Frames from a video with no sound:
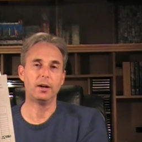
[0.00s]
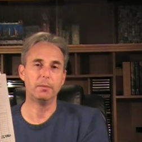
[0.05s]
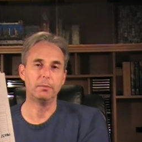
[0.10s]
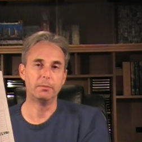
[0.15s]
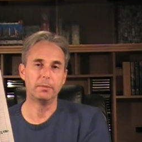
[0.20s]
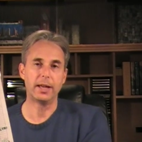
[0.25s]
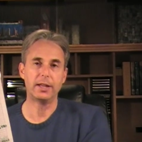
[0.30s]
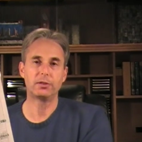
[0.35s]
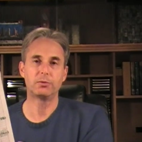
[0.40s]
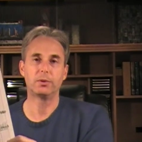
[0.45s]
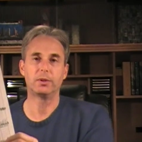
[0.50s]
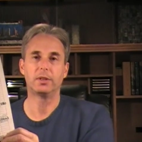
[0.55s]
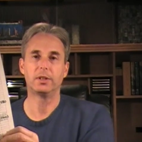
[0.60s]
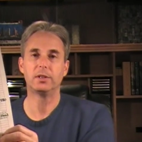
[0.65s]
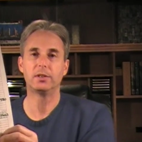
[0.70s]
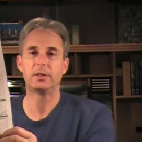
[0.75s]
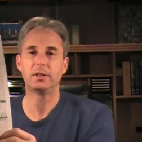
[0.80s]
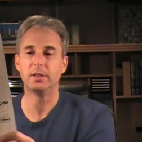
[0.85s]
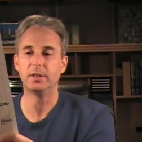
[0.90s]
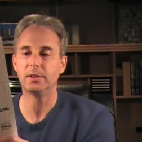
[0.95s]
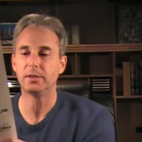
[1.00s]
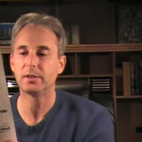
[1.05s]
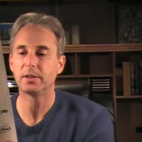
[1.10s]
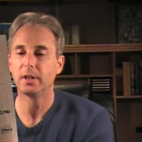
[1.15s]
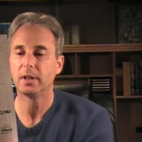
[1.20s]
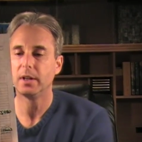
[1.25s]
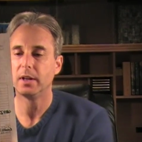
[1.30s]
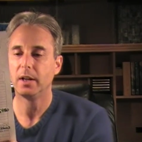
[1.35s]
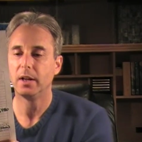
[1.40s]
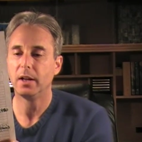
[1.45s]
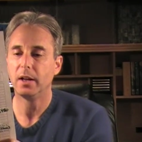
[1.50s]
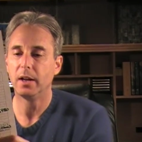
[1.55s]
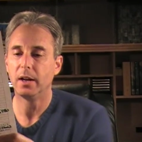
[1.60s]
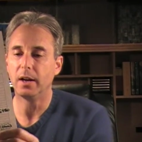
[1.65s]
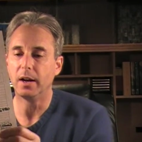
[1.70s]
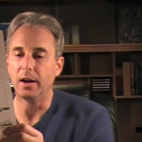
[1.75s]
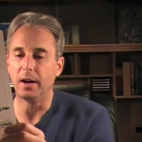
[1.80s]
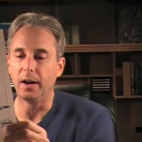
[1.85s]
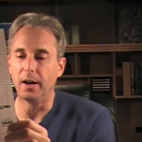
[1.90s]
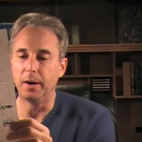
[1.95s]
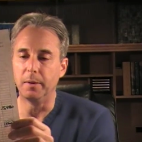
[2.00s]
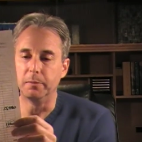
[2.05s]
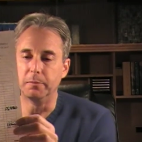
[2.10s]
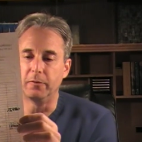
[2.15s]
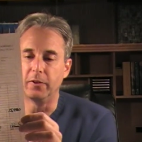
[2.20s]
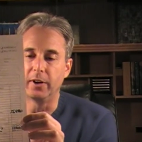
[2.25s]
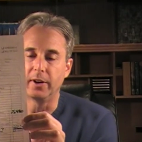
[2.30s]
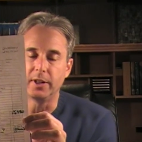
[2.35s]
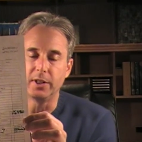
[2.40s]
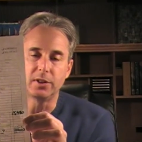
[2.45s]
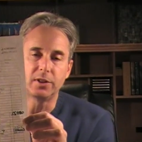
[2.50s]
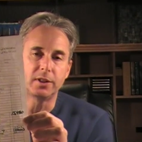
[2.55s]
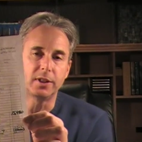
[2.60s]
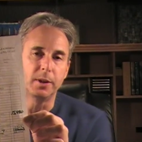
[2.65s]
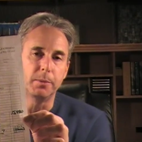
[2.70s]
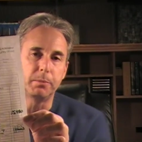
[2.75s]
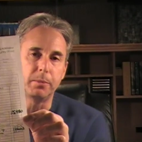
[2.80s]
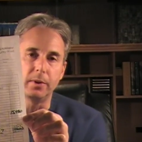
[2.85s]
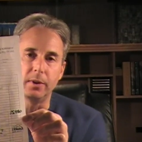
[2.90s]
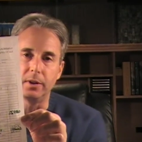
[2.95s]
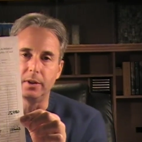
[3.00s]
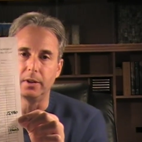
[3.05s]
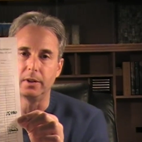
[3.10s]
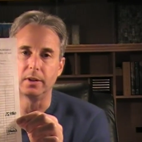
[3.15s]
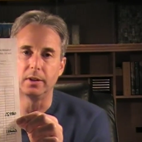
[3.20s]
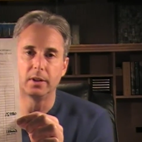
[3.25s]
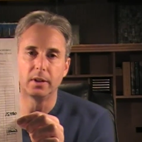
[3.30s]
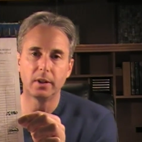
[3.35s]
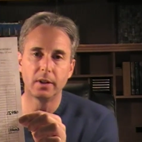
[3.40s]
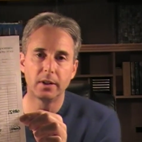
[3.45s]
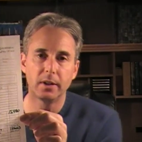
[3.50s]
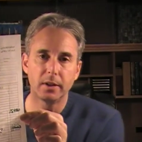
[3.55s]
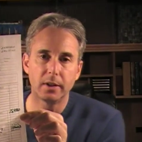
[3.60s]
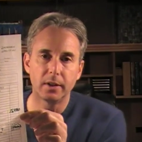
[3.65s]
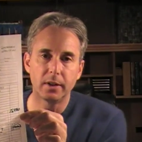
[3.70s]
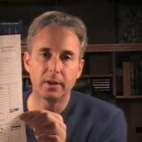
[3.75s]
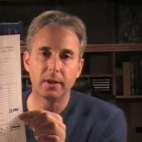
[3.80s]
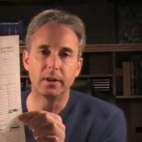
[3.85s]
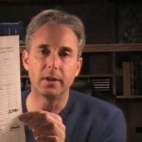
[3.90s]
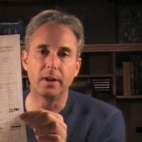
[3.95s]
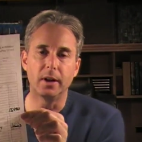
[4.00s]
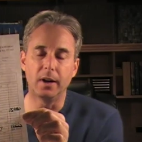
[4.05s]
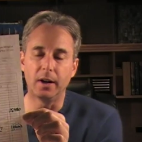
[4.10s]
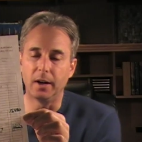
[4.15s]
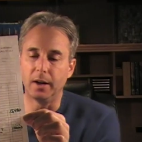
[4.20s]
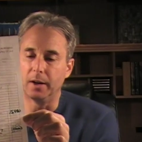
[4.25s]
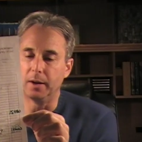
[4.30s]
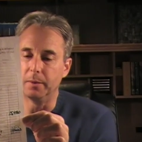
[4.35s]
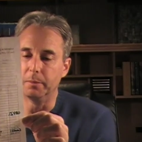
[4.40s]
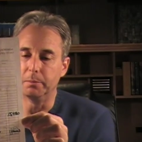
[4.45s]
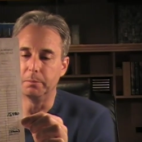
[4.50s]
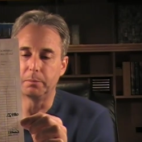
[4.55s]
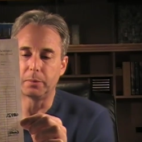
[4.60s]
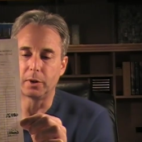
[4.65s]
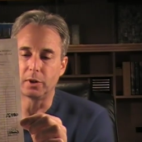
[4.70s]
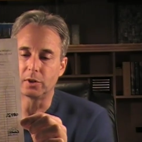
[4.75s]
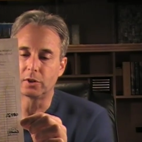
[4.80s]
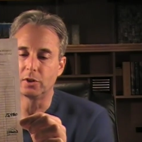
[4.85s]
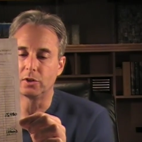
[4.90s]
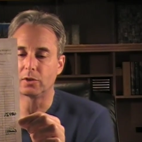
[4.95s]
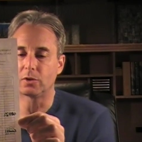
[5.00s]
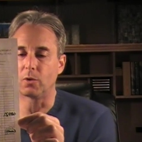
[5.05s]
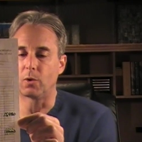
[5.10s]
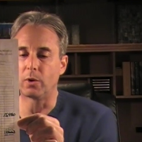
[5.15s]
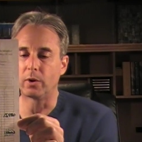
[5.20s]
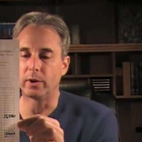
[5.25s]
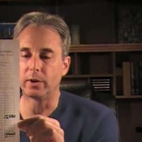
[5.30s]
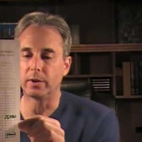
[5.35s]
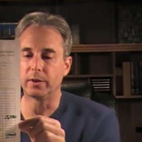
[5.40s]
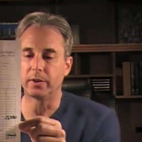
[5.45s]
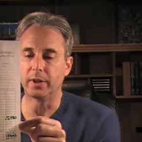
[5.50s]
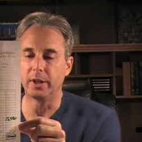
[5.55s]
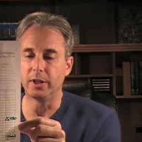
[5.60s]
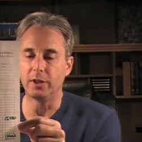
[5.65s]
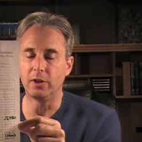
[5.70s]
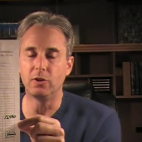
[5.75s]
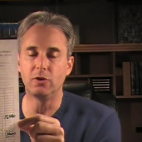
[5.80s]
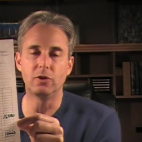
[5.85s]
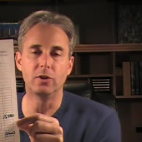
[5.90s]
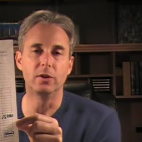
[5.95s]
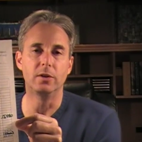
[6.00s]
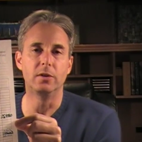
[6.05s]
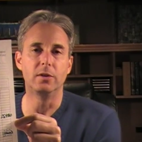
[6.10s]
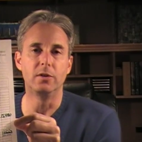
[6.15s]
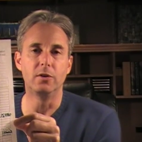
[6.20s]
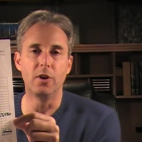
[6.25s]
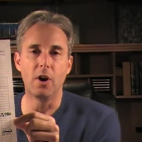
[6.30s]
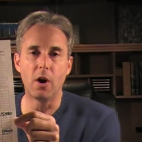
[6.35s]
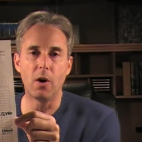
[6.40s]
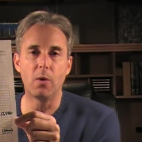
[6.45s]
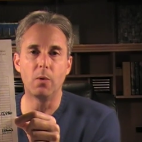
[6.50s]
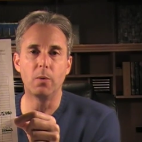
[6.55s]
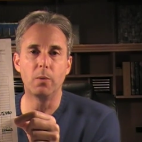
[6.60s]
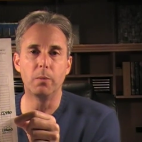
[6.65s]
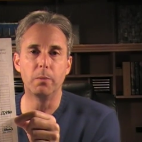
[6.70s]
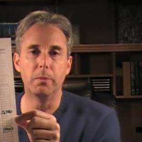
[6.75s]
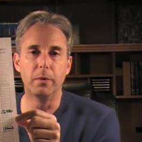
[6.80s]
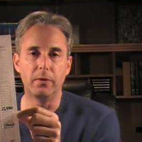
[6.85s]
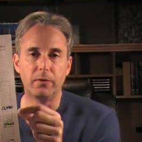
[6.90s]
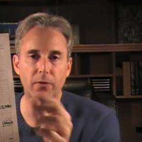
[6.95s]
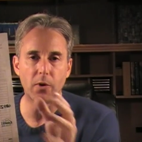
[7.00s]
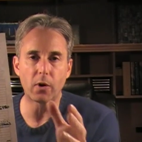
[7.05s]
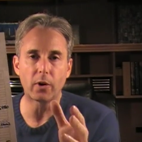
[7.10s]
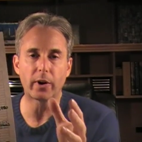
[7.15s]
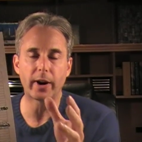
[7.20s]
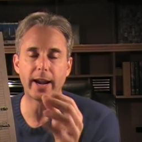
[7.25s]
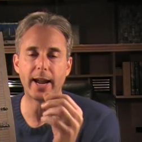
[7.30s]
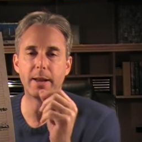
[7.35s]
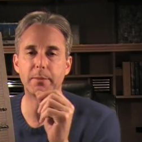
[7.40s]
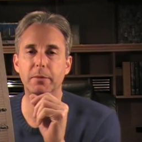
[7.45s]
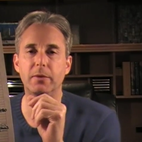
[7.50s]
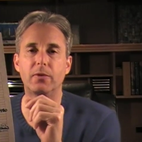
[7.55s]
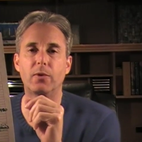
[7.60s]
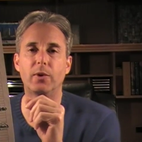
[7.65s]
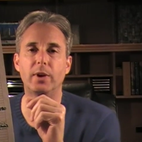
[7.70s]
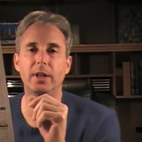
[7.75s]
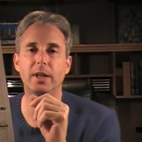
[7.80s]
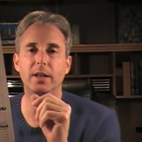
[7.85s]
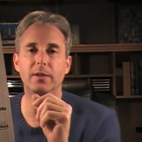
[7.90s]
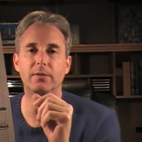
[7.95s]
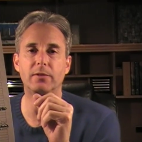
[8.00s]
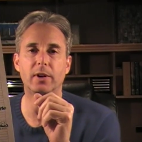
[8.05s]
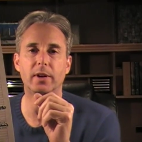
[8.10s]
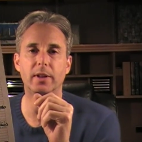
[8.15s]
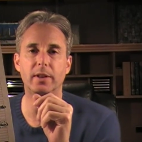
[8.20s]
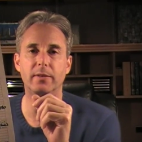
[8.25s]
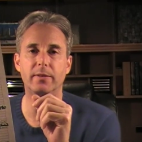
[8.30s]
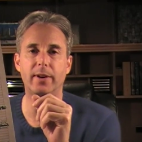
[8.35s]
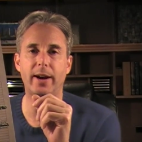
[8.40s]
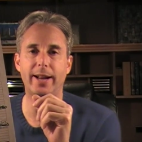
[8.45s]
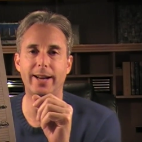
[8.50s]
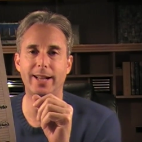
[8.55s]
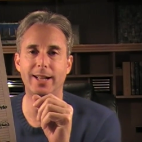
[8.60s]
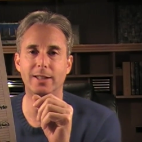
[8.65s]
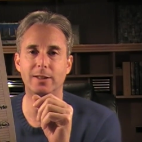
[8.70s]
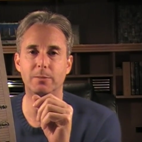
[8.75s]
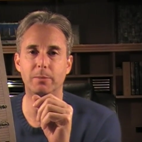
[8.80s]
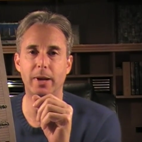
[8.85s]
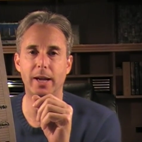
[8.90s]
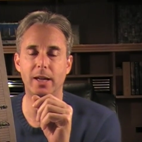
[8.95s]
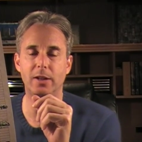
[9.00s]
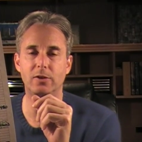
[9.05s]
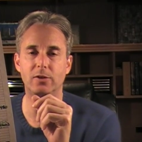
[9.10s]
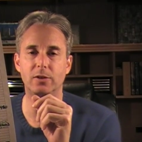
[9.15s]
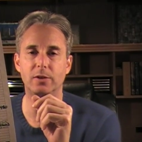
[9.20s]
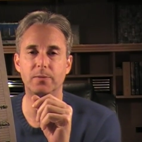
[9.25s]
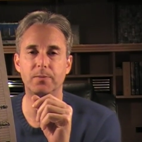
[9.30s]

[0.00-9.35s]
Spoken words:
That's what this is. Very simple purchase order that you should know beforehand before you get in front of the finance manager.